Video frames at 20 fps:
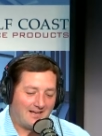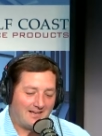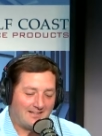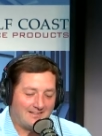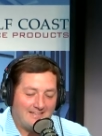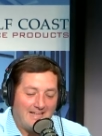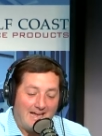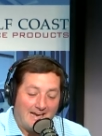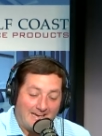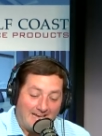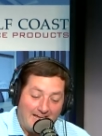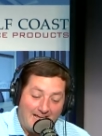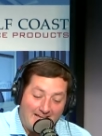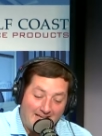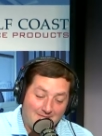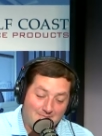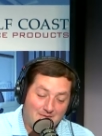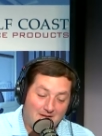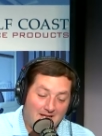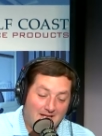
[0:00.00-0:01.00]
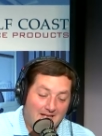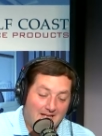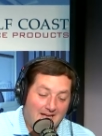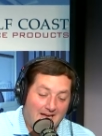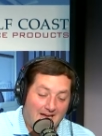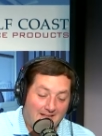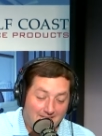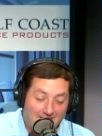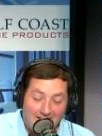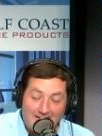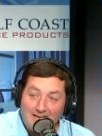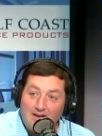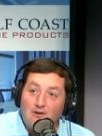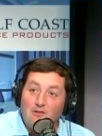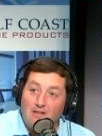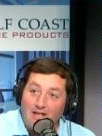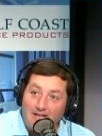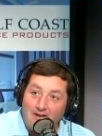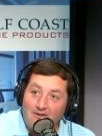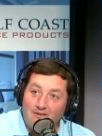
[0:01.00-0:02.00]
in that game. And then a year
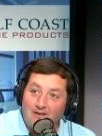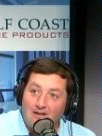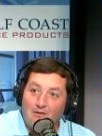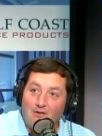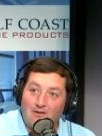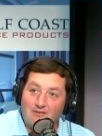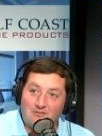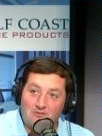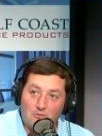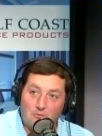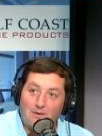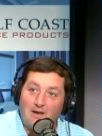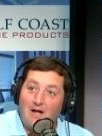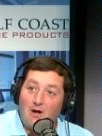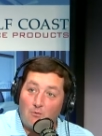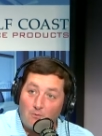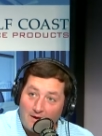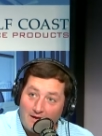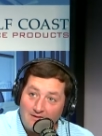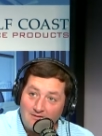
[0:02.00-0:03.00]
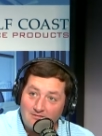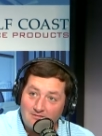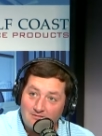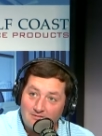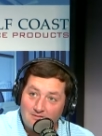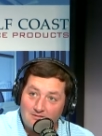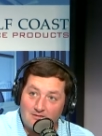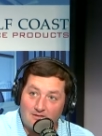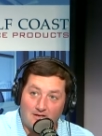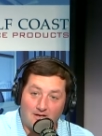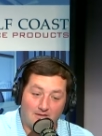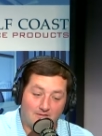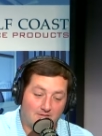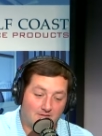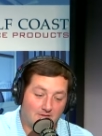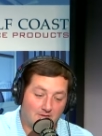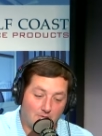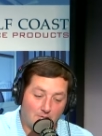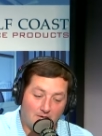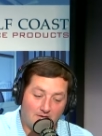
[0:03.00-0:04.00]
later, LSU went out west
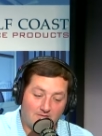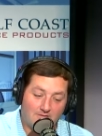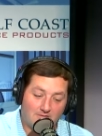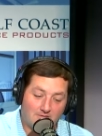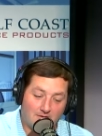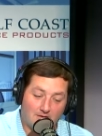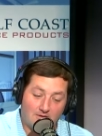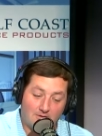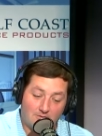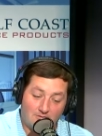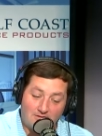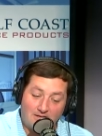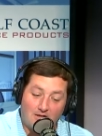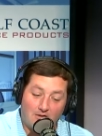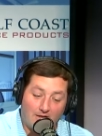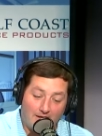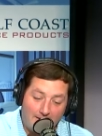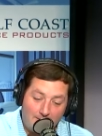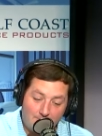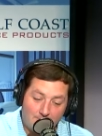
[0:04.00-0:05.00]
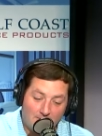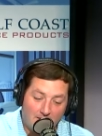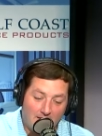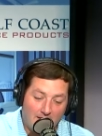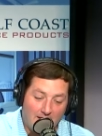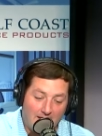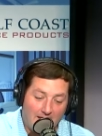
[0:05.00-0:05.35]
to UCLA